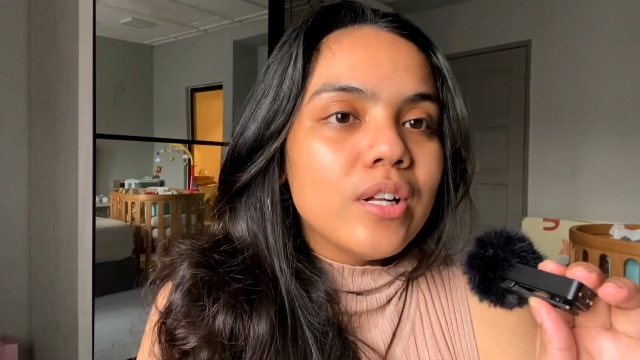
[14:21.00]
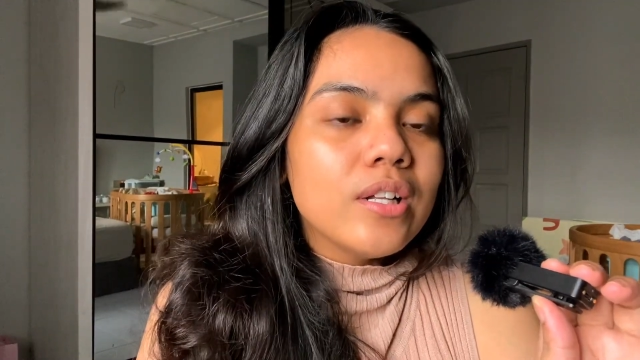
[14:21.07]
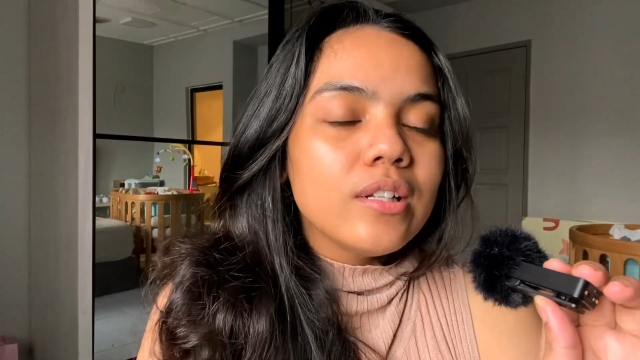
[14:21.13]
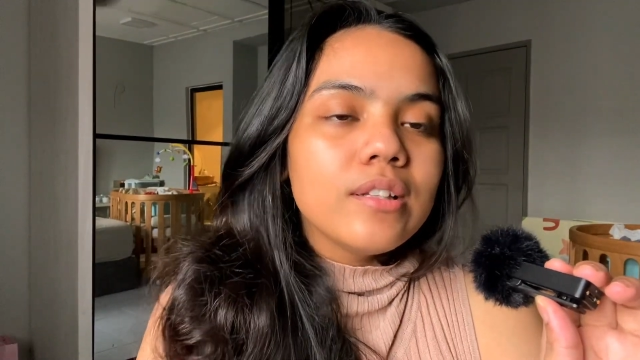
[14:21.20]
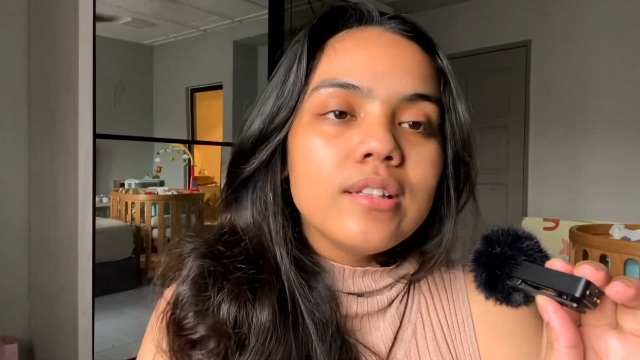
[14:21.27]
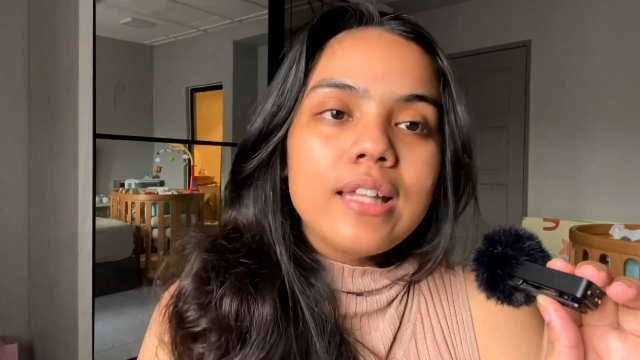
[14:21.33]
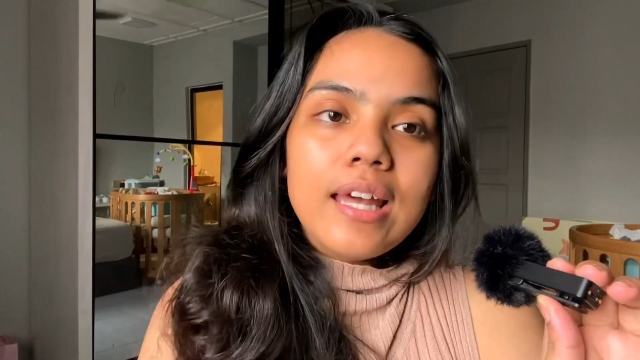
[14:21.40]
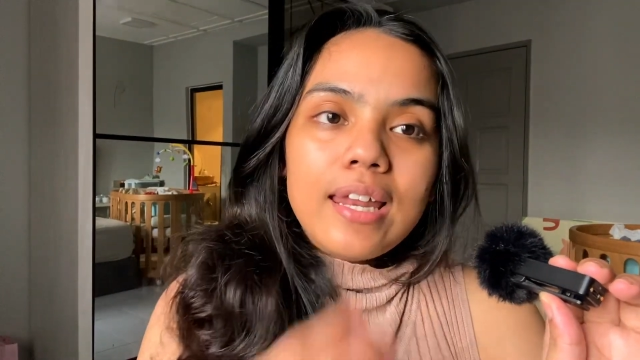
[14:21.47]

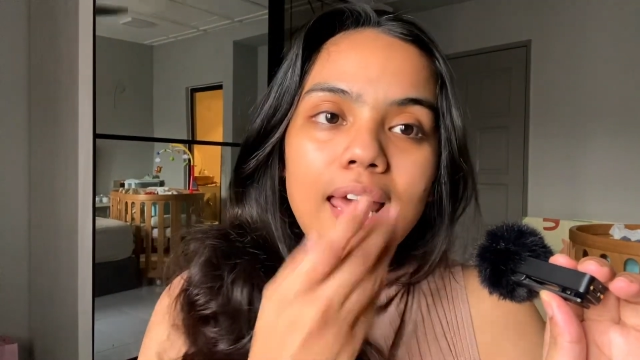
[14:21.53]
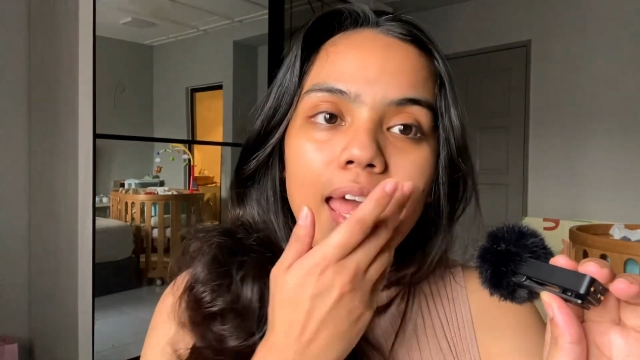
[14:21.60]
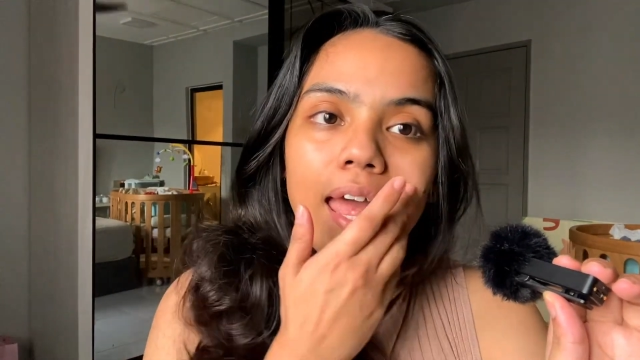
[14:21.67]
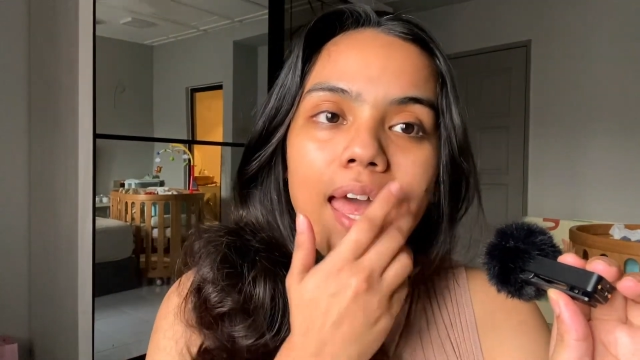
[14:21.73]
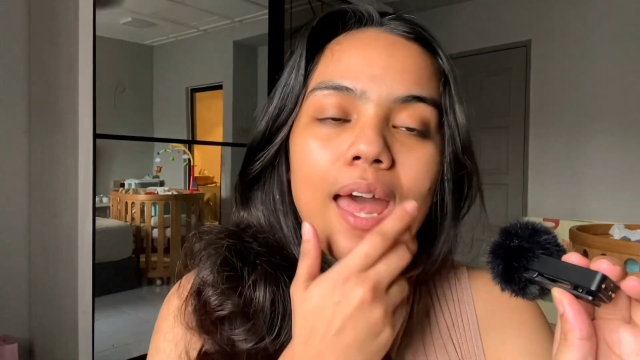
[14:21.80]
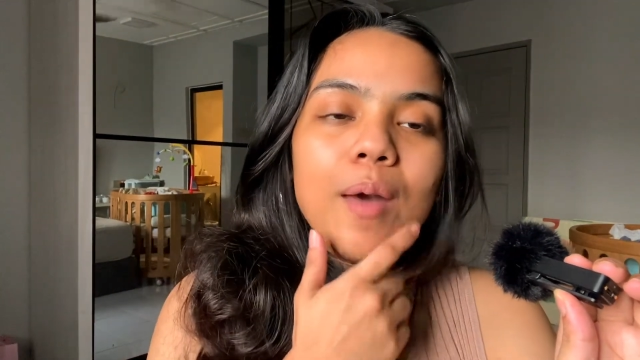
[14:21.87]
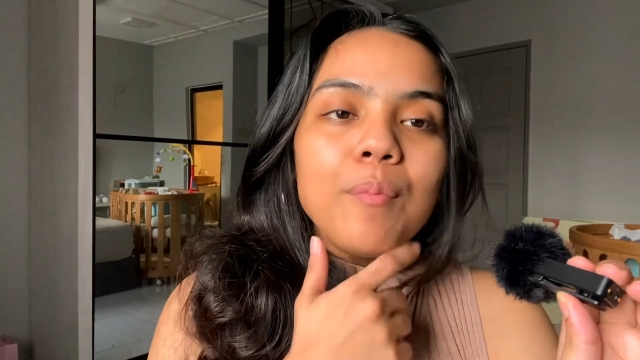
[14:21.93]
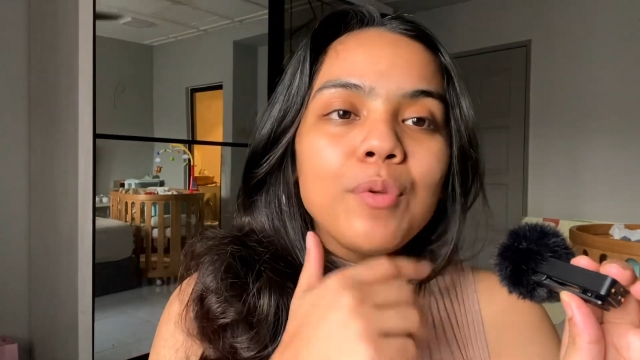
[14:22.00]
that
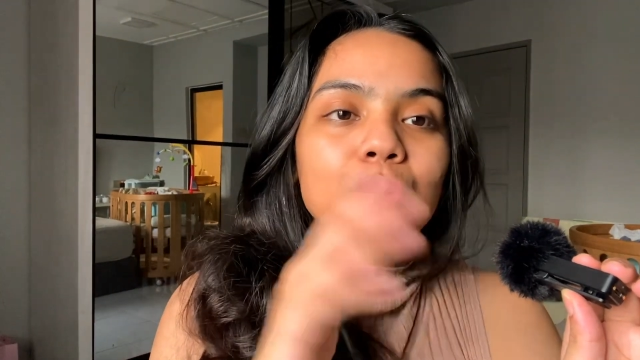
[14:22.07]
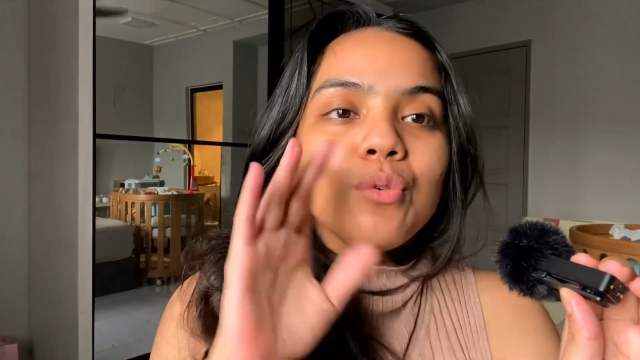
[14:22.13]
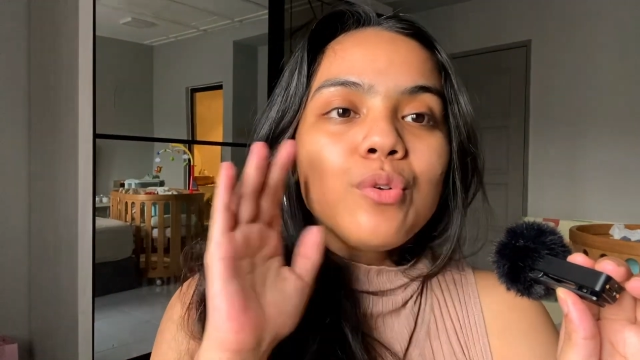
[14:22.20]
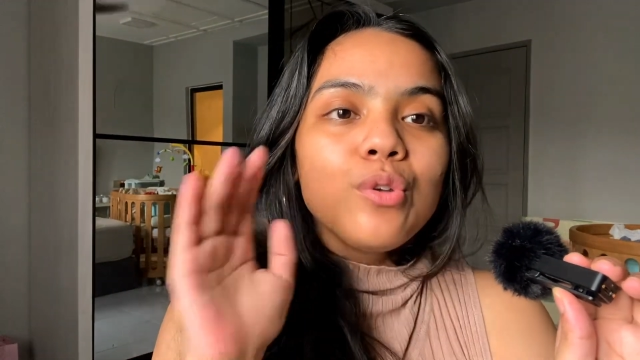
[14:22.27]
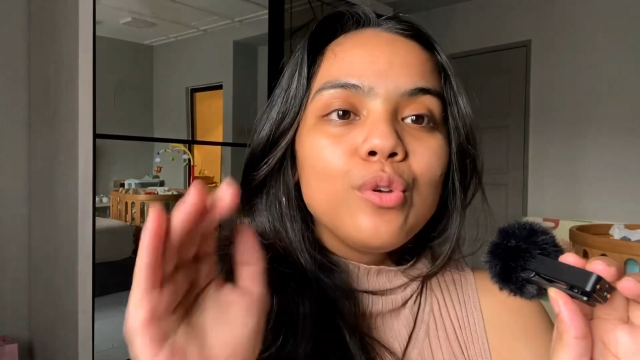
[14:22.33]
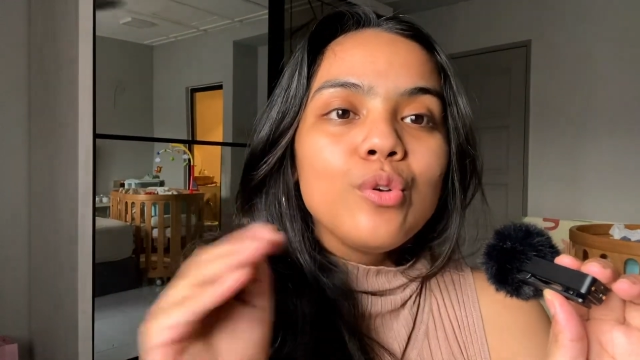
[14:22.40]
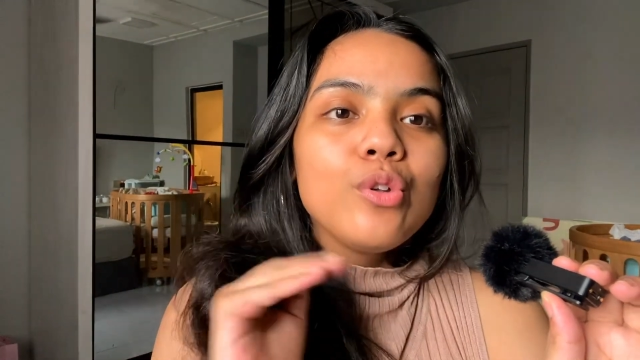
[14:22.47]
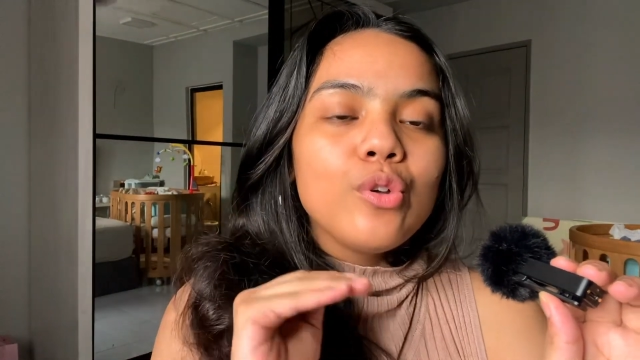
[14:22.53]
app,
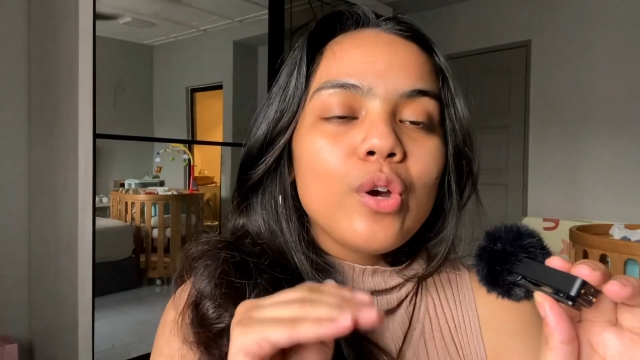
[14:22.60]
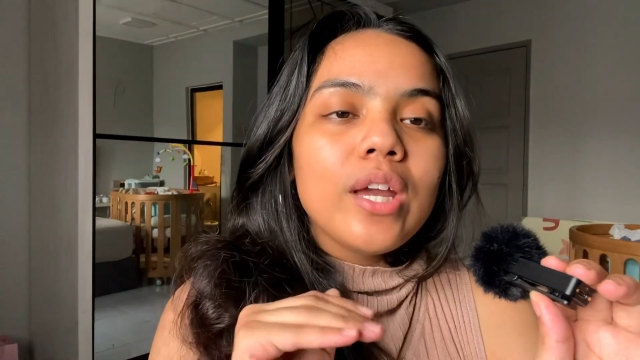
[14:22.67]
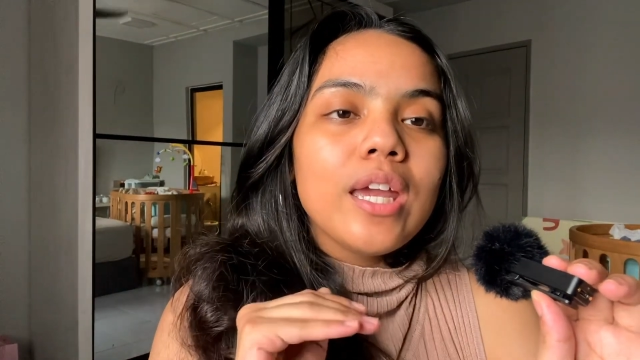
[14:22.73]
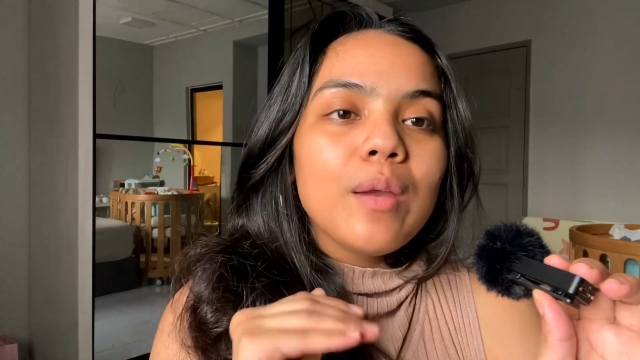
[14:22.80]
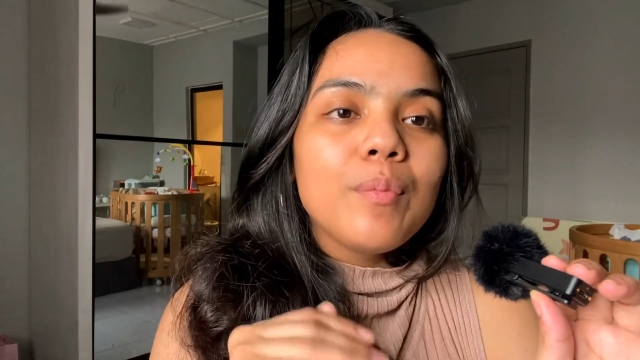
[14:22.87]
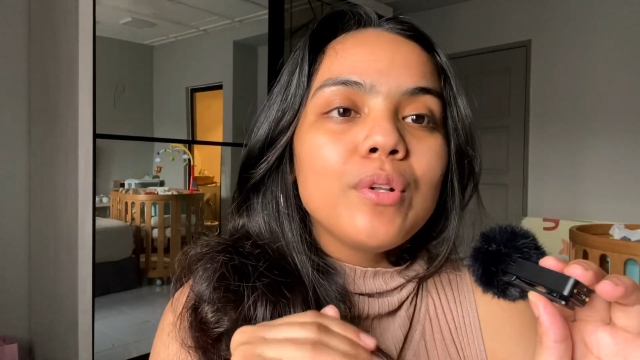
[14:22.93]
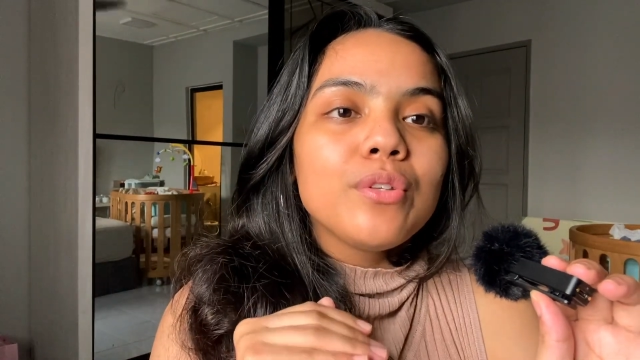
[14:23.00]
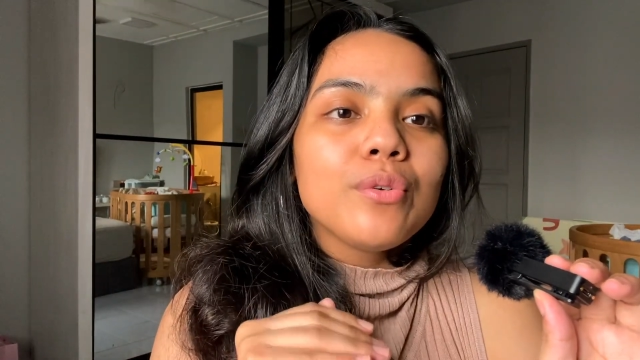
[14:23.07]
you're able